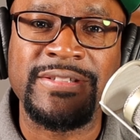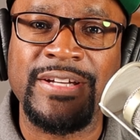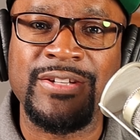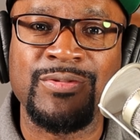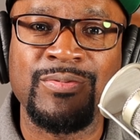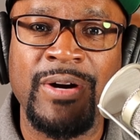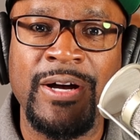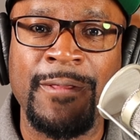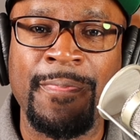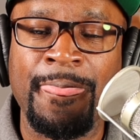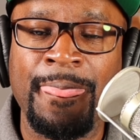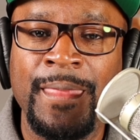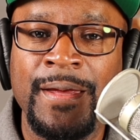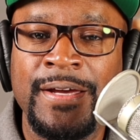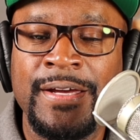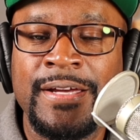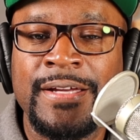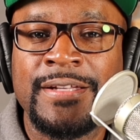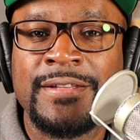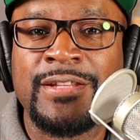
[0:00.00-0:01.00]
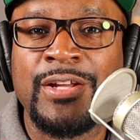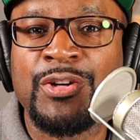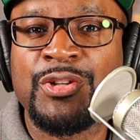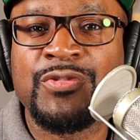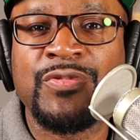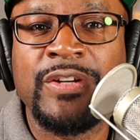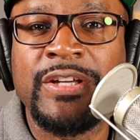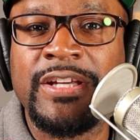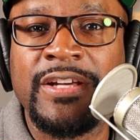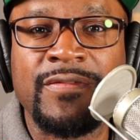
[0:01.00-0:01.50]
guess what? There's
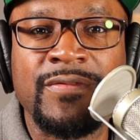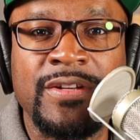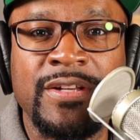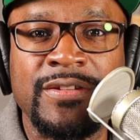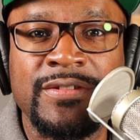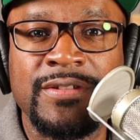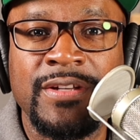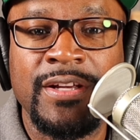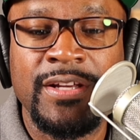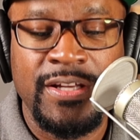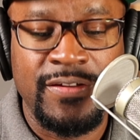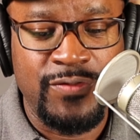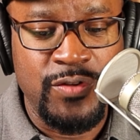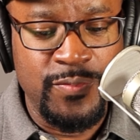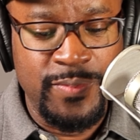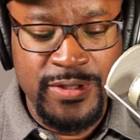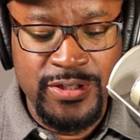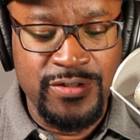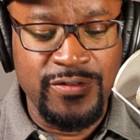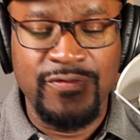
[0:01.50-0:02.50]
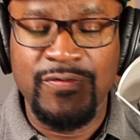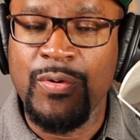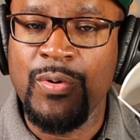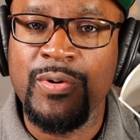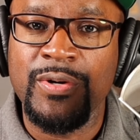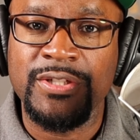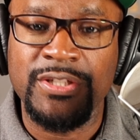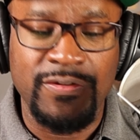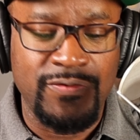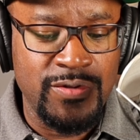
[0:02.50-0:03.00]
forgiveness. If you've been
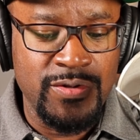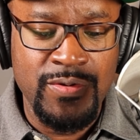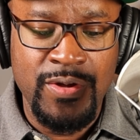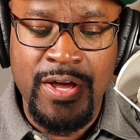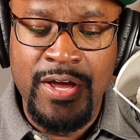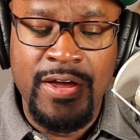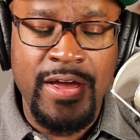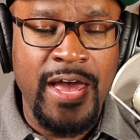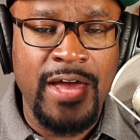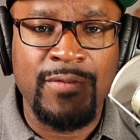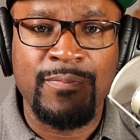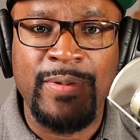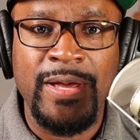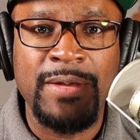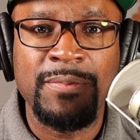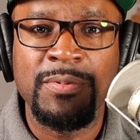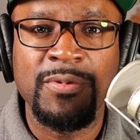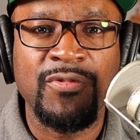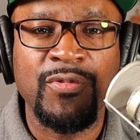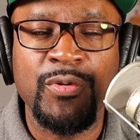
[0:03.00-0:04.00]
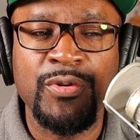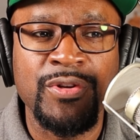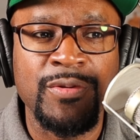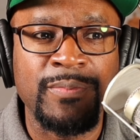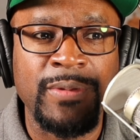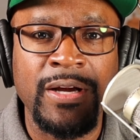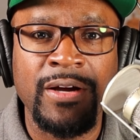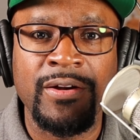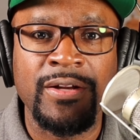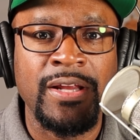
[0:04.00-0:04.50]
divorced, if you had a baby before you're
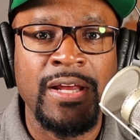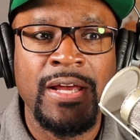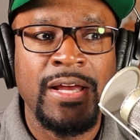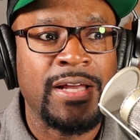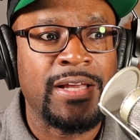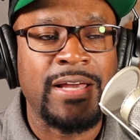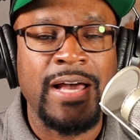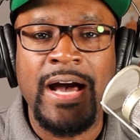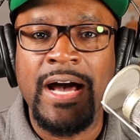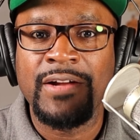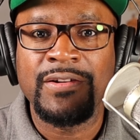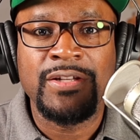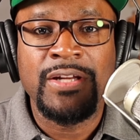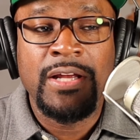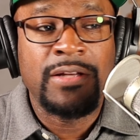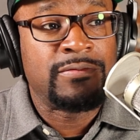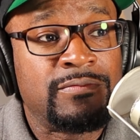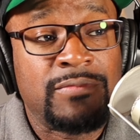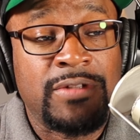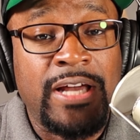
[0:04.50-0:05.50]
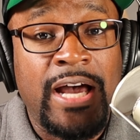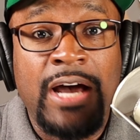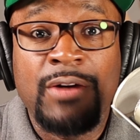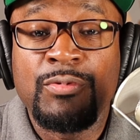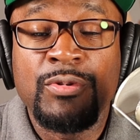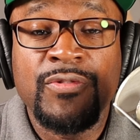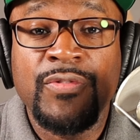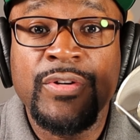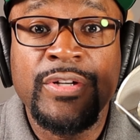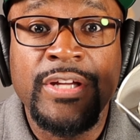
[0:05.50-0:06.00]
married, God God
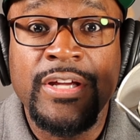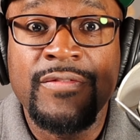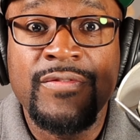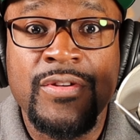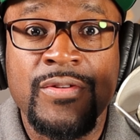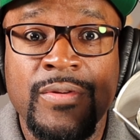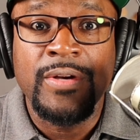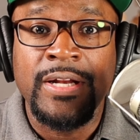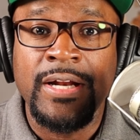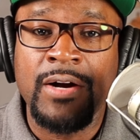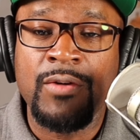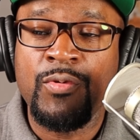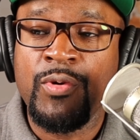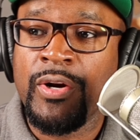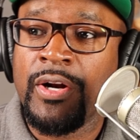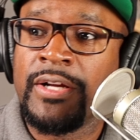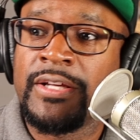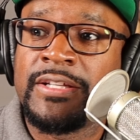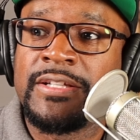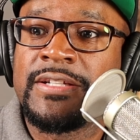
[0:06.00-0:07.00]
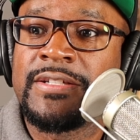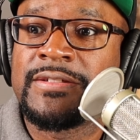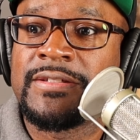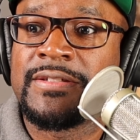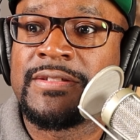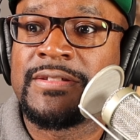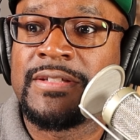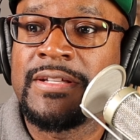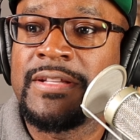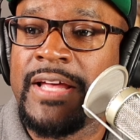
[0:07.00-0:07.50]
will forgive you. And I want our kids to
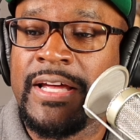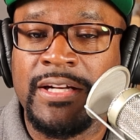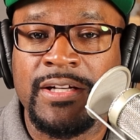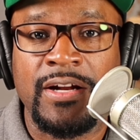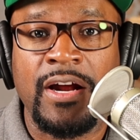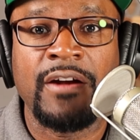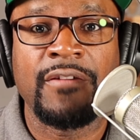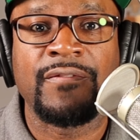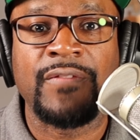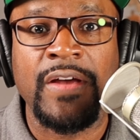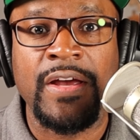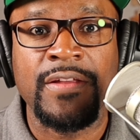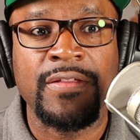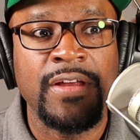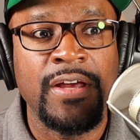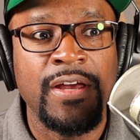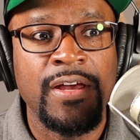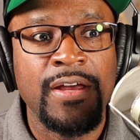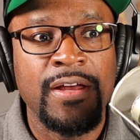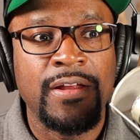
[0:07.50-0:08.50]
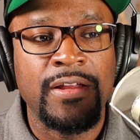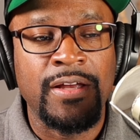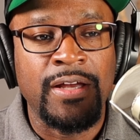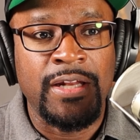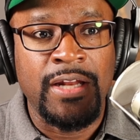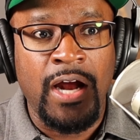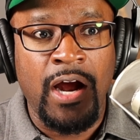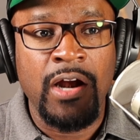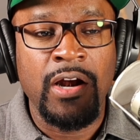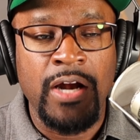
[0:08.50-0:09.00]
see that in our faith,
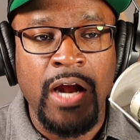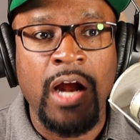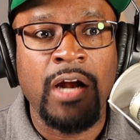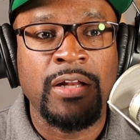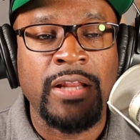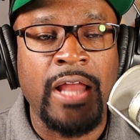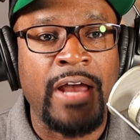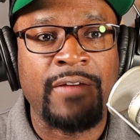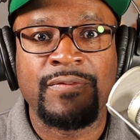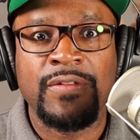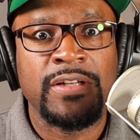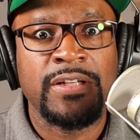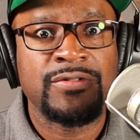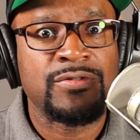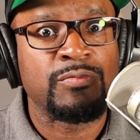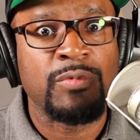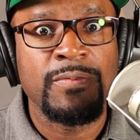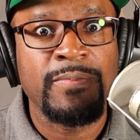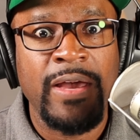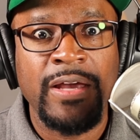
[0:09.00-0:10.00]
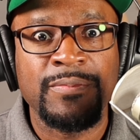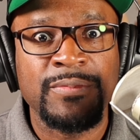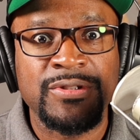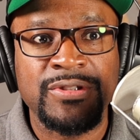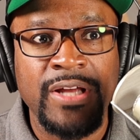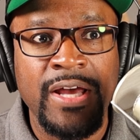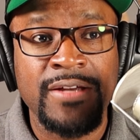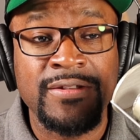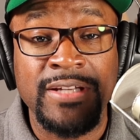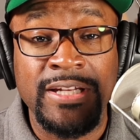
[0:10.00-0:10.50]
in our, our life, that listen, we make
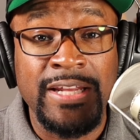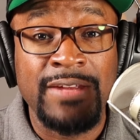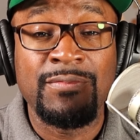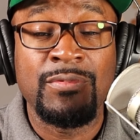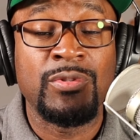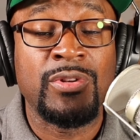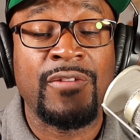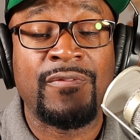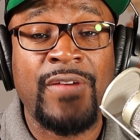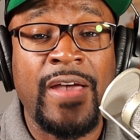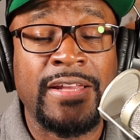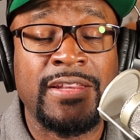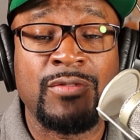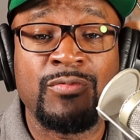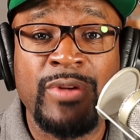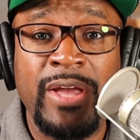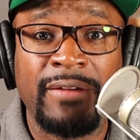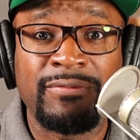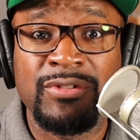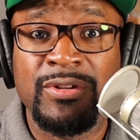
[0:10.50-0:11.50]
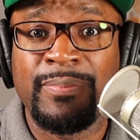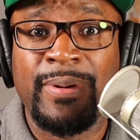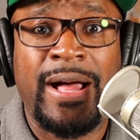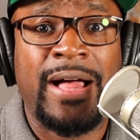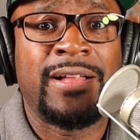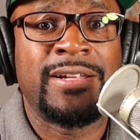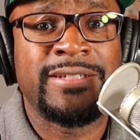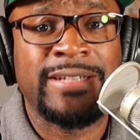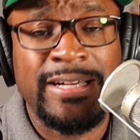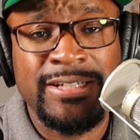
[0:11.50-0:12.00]
mistakes. And even when the fact that we have to
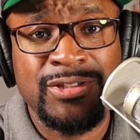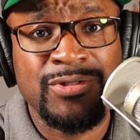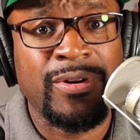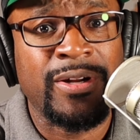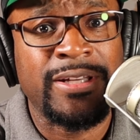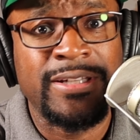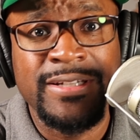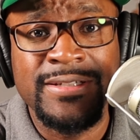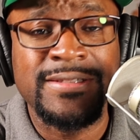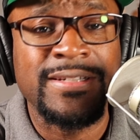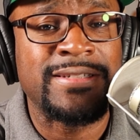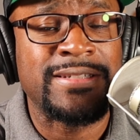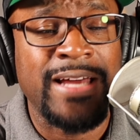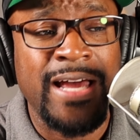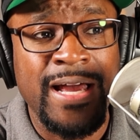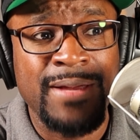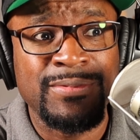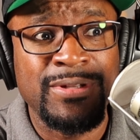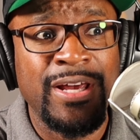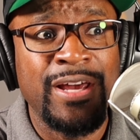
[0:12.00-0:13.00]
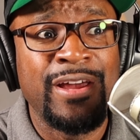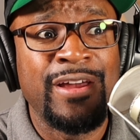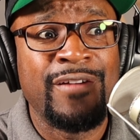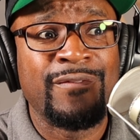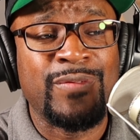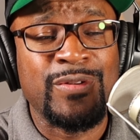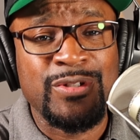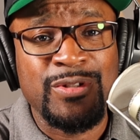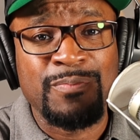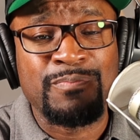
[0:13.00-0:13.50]
apologize to our kids at times
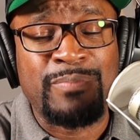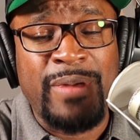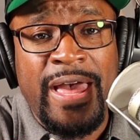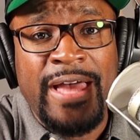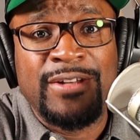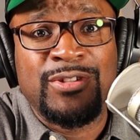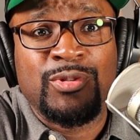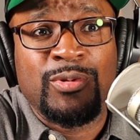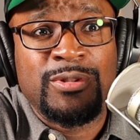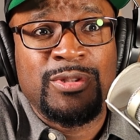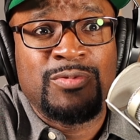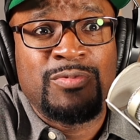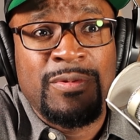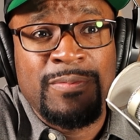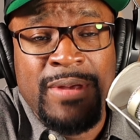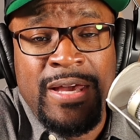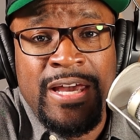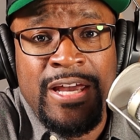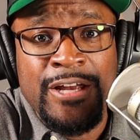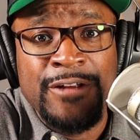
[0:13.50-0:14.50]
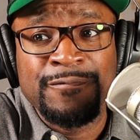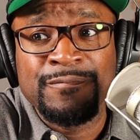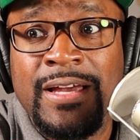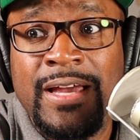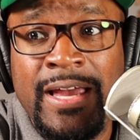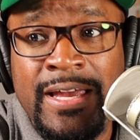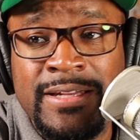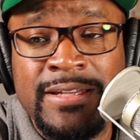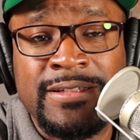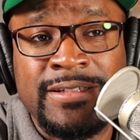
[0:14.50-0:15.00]
for bad choices we made.
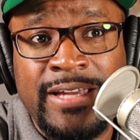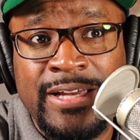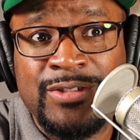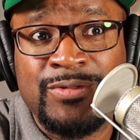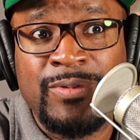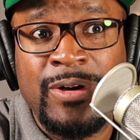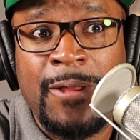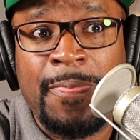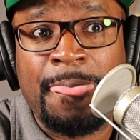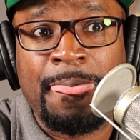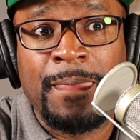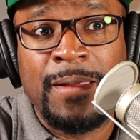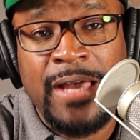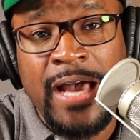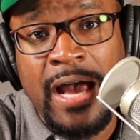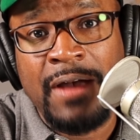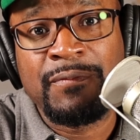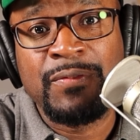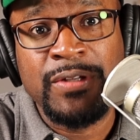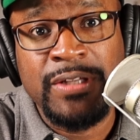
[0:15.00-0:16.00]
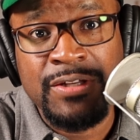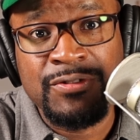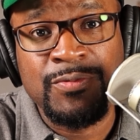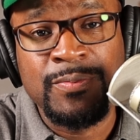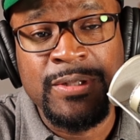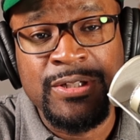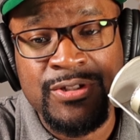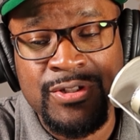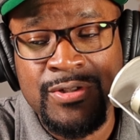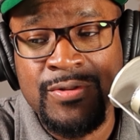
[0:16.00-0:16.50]
And guess what? God forgives
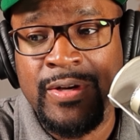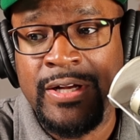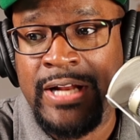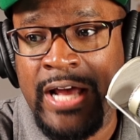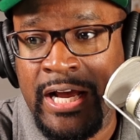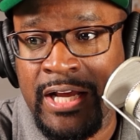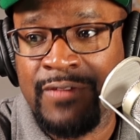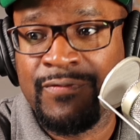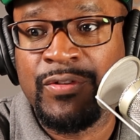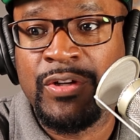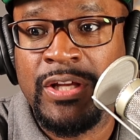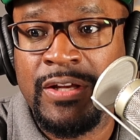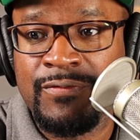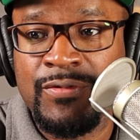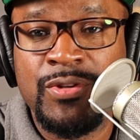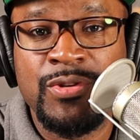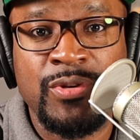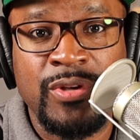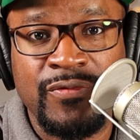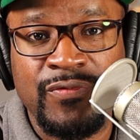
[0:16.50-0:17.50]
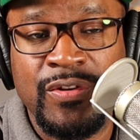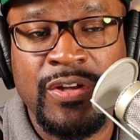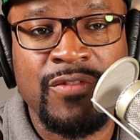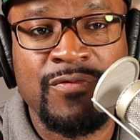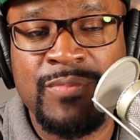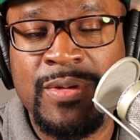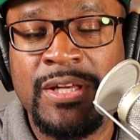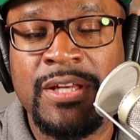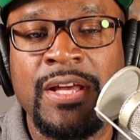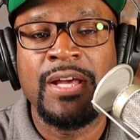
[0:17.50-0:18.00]
me too. And I can forgive you. You can forgive
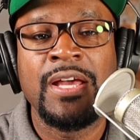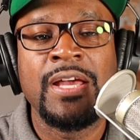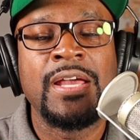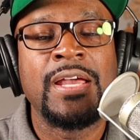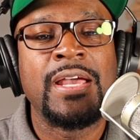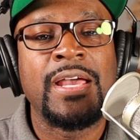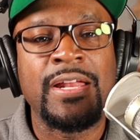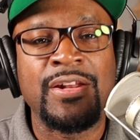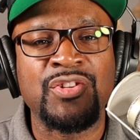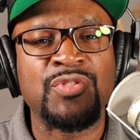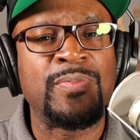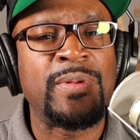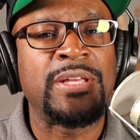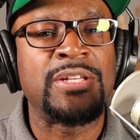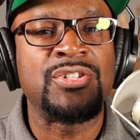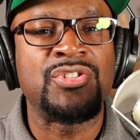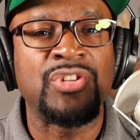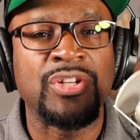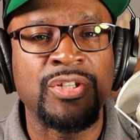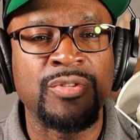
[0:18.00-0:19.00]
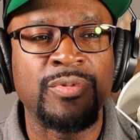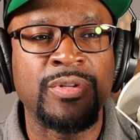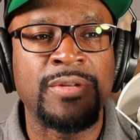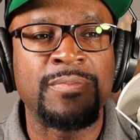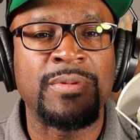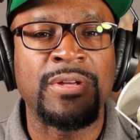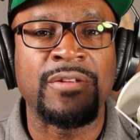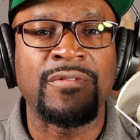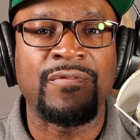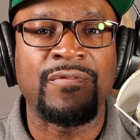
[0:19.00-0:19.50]
me. And it's being genuine and being